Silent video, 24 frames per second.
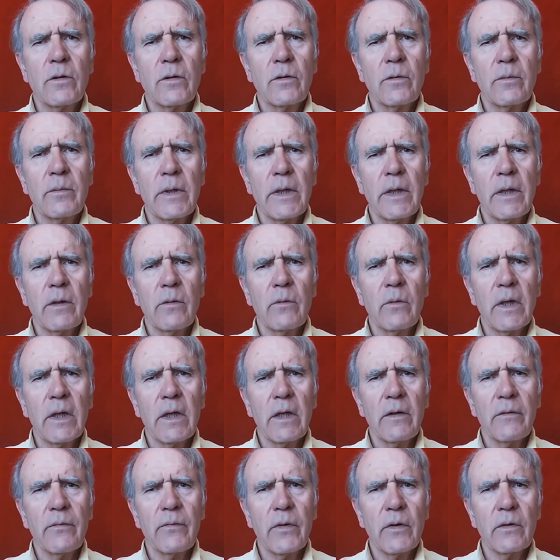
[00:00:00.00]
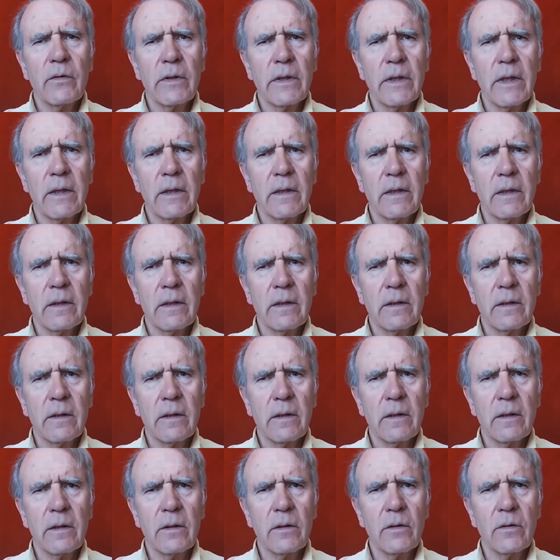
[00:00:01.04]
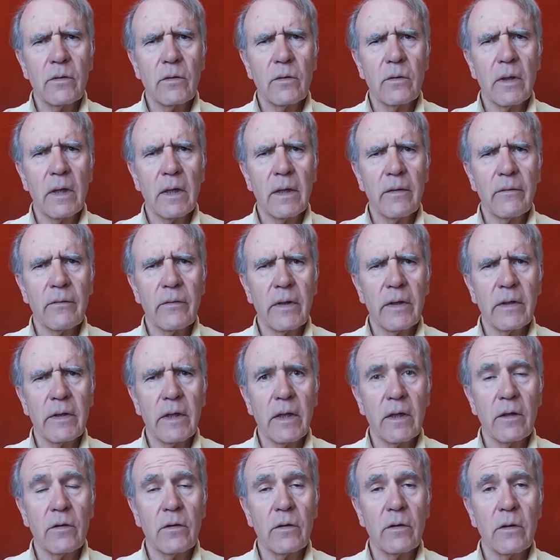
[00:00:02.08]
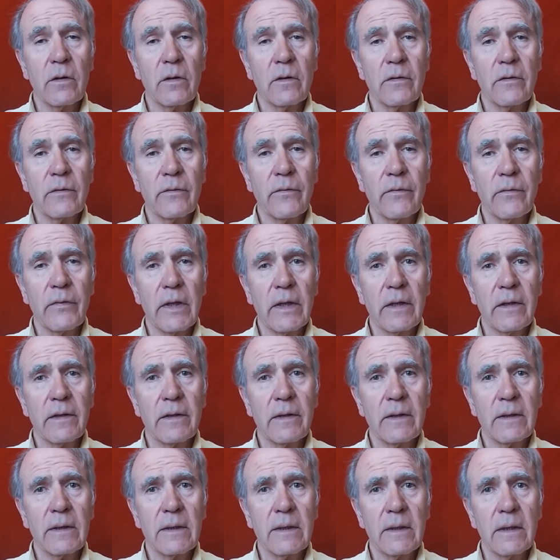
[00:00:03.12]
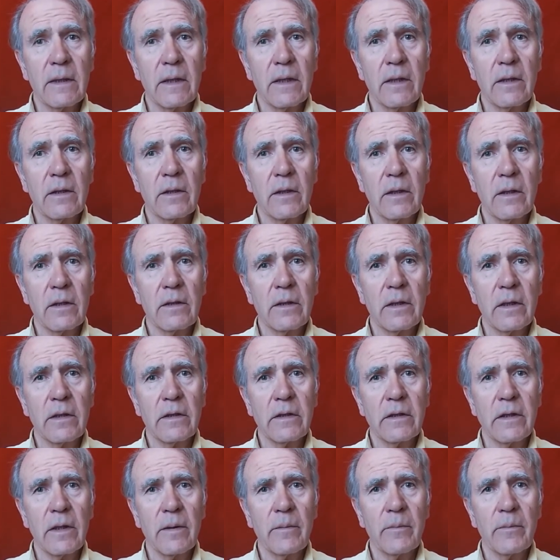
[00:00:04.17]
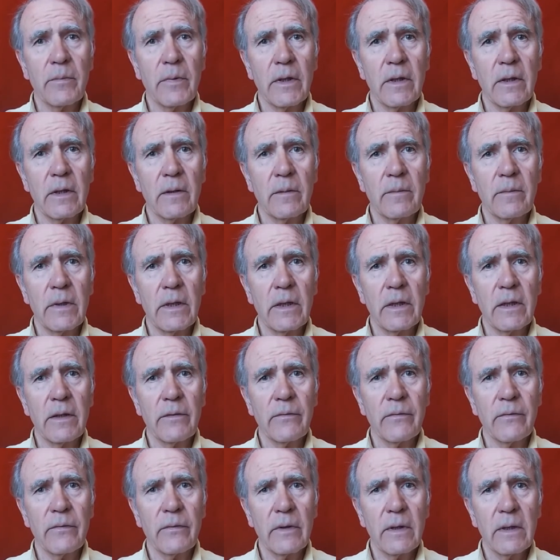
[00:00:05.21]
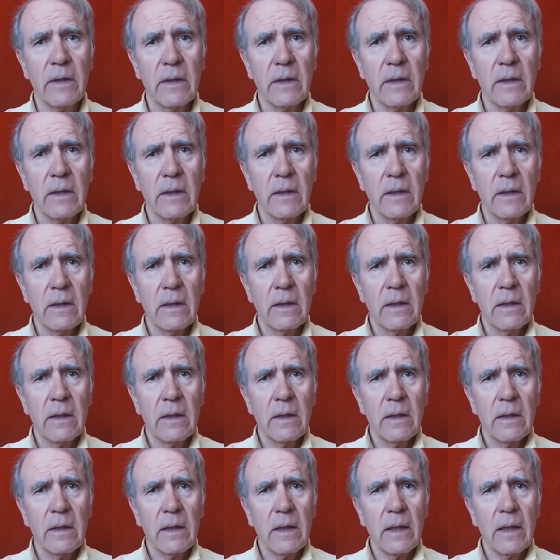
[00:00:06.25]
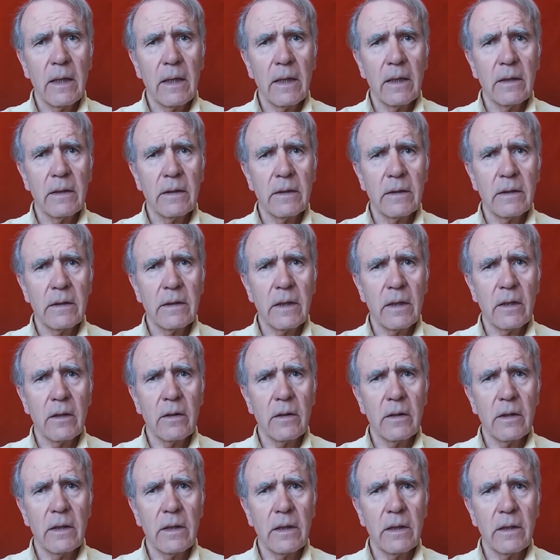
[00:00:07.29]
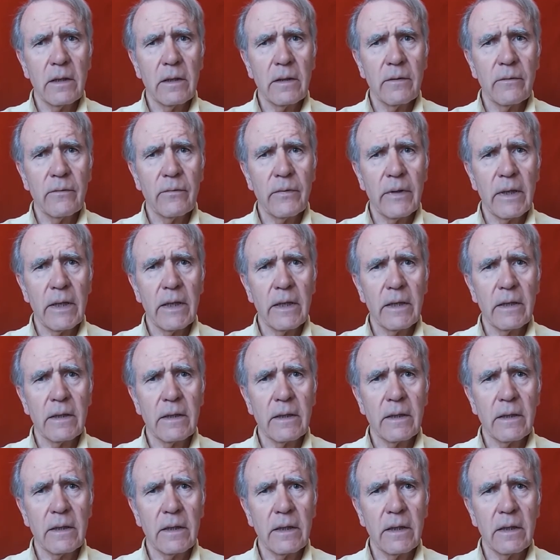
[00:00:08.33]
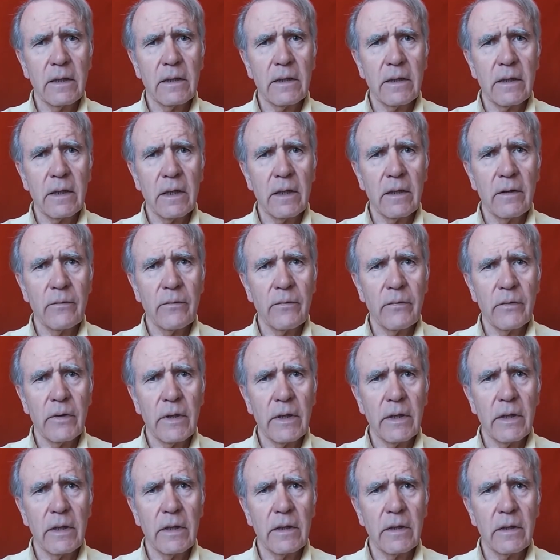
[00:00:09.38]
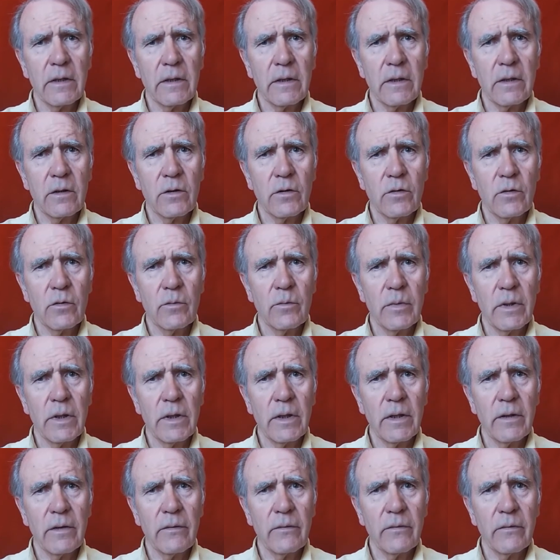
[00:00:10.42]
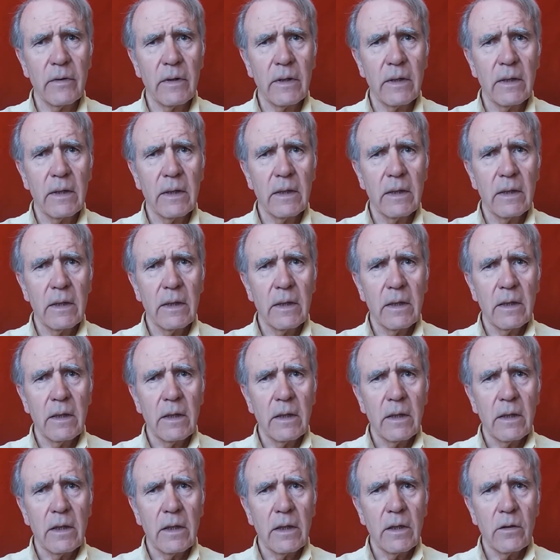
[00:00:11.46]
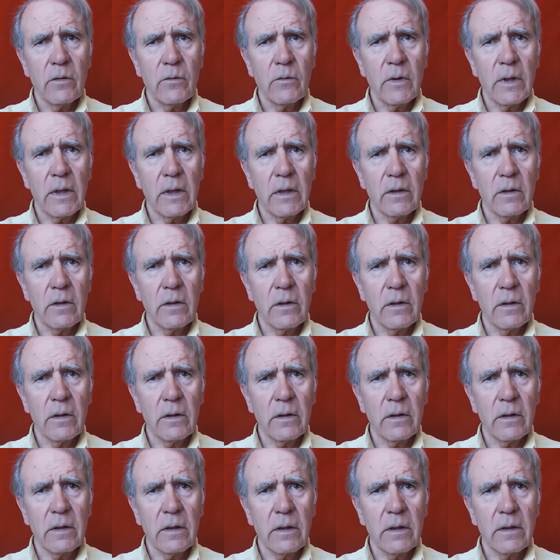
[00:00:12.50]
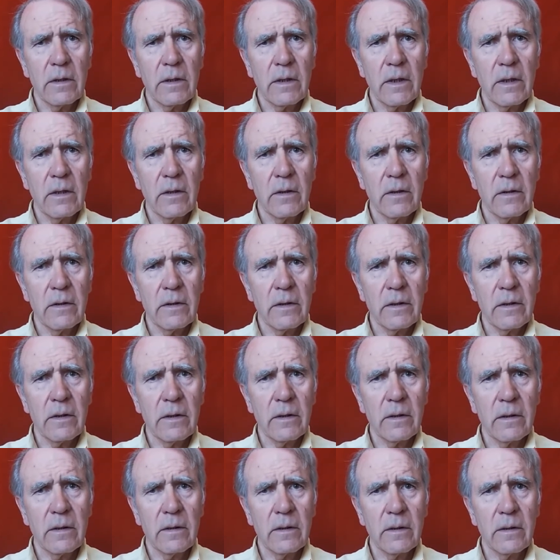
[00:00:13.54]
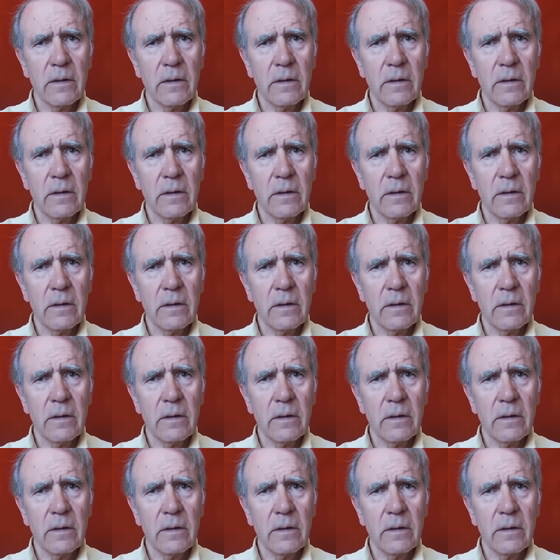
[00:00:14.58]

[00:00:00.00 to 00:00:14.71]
to be well-founded, to have an adult faith and not a simple belief. And secondly, faith itself is to believe in what God tells us.